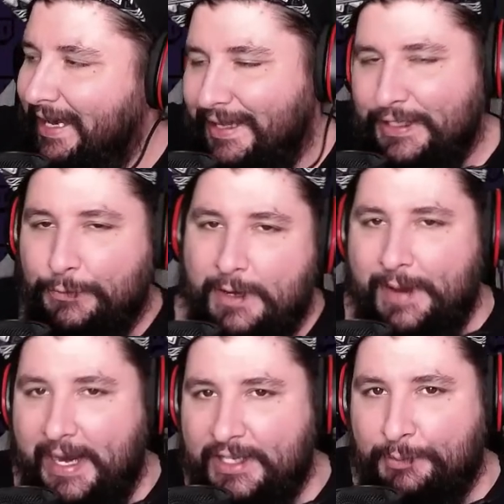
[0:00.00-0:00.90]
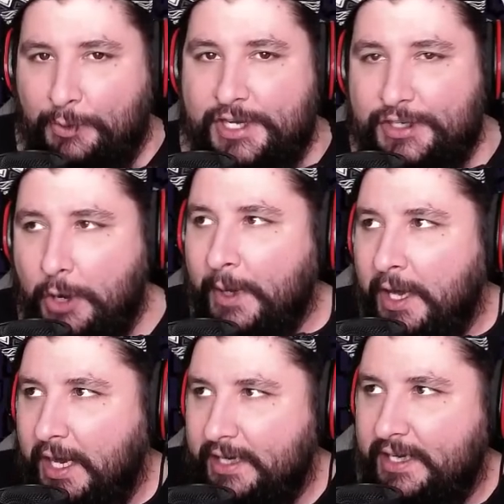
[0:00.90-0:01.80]
and this remake is pretty
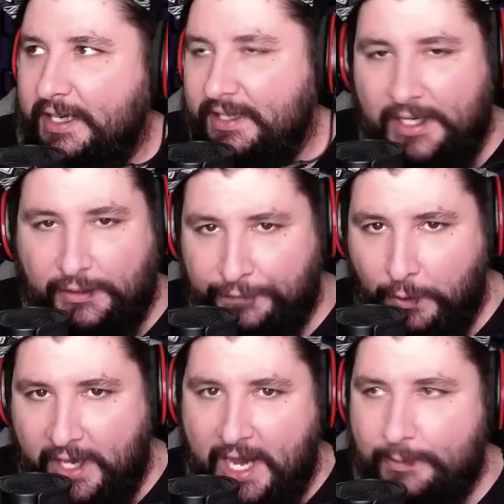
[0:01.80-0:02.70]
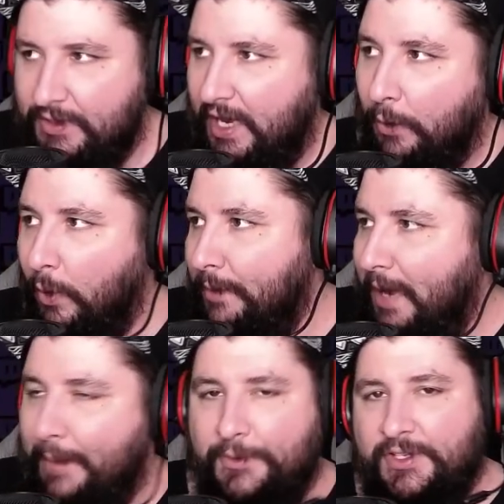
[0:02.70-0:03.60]
dope. It does, it's not the full game. It's like
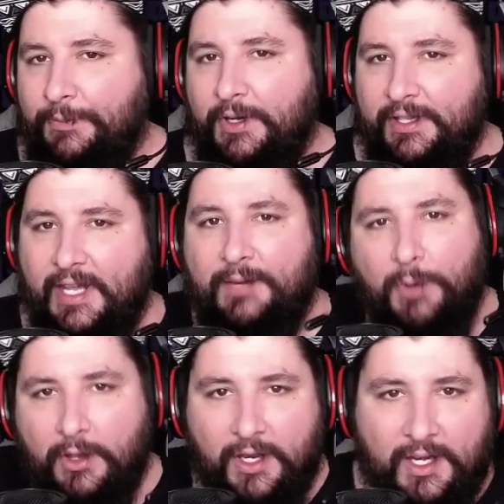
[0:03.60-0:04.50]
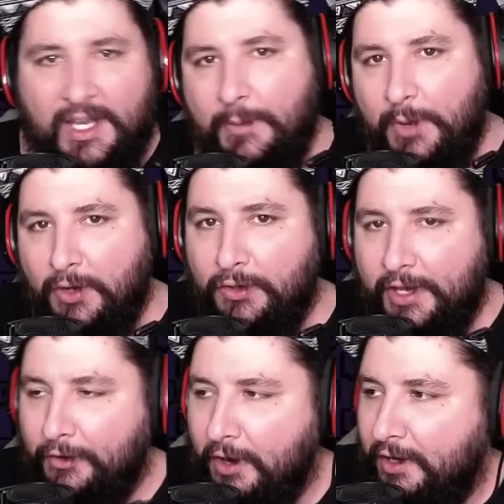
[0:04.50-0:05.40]
one map or something like that. Probably going to get
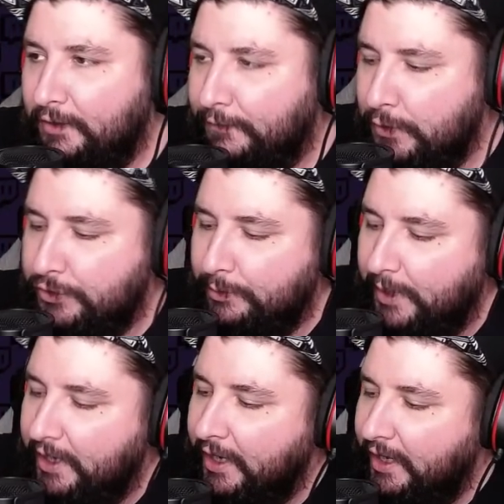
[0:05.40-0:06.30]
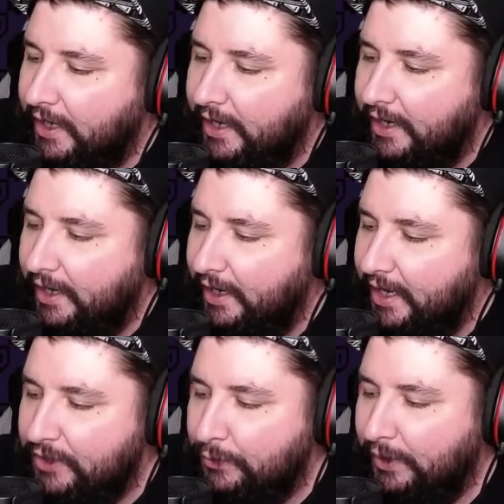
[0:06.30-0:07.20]
bigger later on in the future, but it
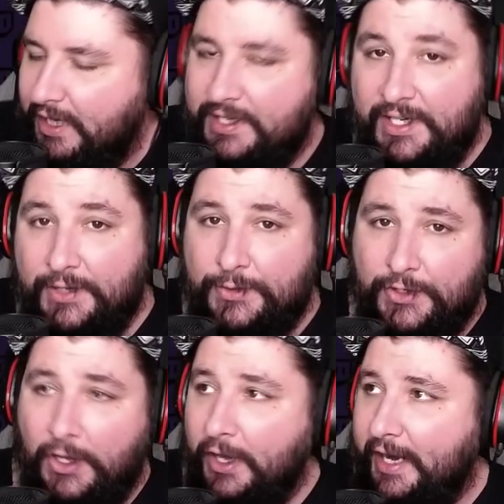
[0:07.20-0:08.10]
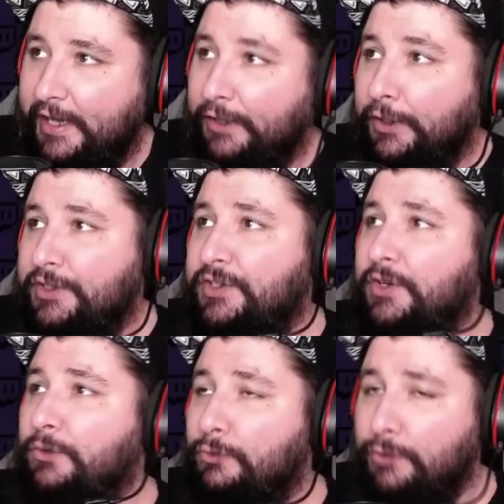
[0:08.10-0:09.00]
uh, it's really easy to install, and it
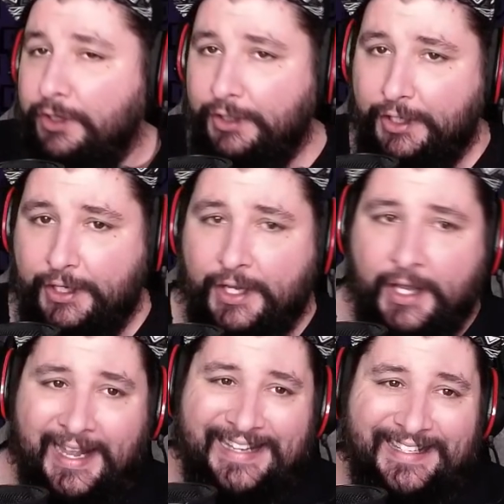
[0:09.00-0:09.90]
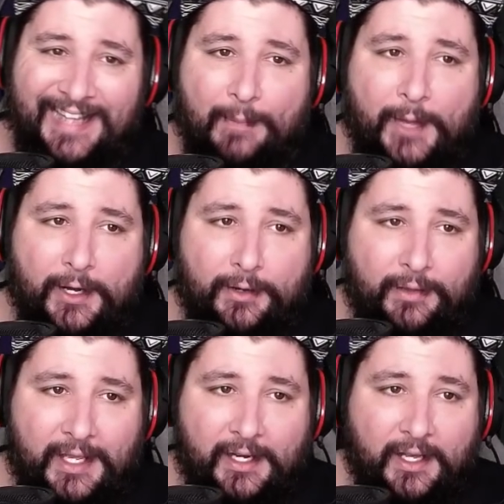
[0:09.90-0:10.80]
looks really good. It's a lot
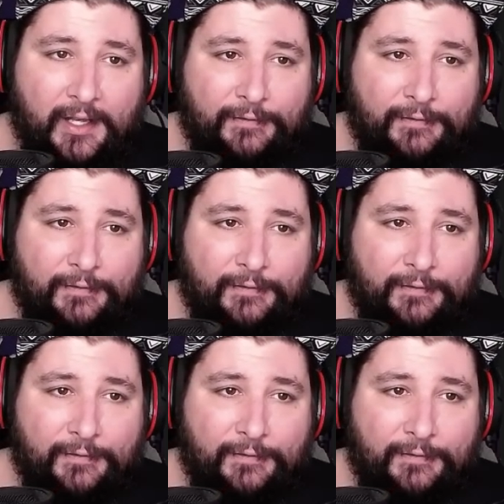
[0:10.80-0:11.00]
better than,